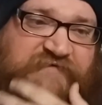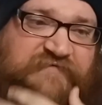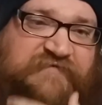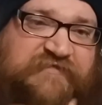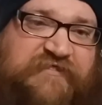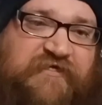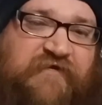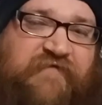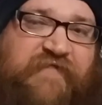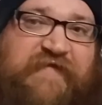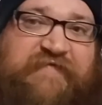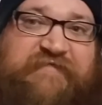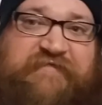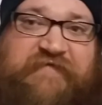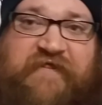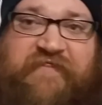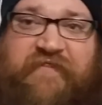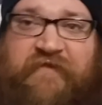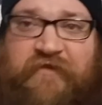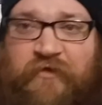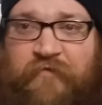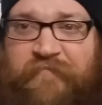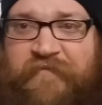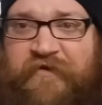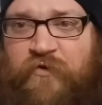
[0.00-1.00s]
So that's another
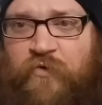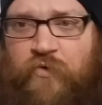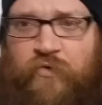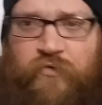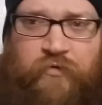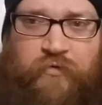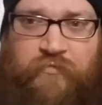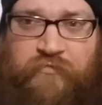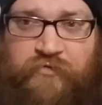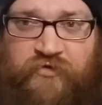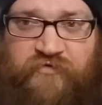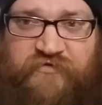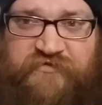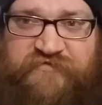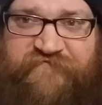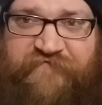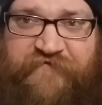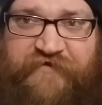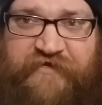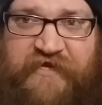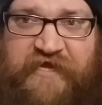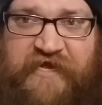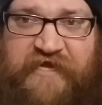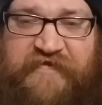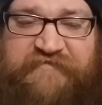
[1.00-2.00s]
little bit of horror news for
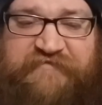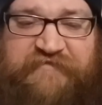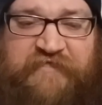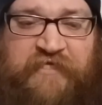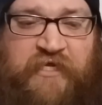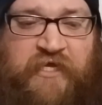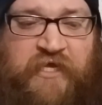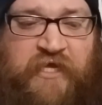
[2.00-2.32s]
you guys.